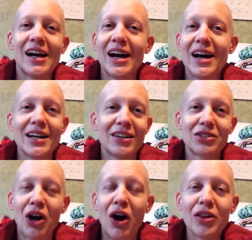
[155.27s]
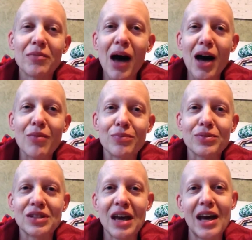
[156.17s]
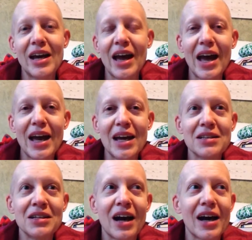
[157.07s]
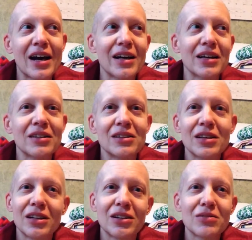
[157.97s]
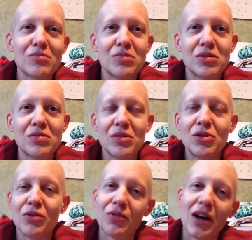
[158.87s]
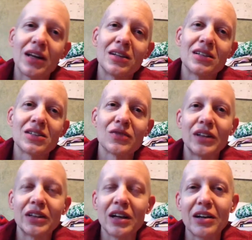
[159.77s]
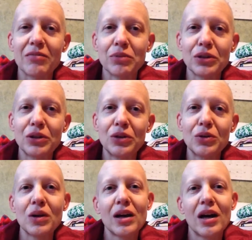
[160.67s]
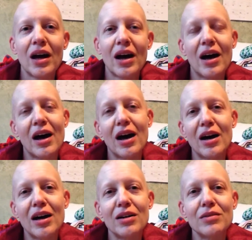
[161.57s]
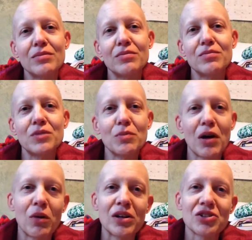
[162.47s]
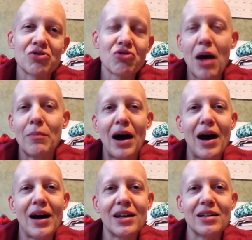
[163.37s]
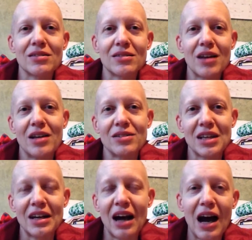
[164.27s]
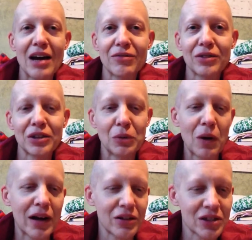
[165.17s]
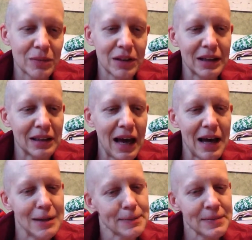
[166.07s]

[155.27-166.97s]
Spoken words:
I'd call them up. Say, hey, your friend is feeling kind of blue. You might want us to drop by and say hi for a little while or something like that.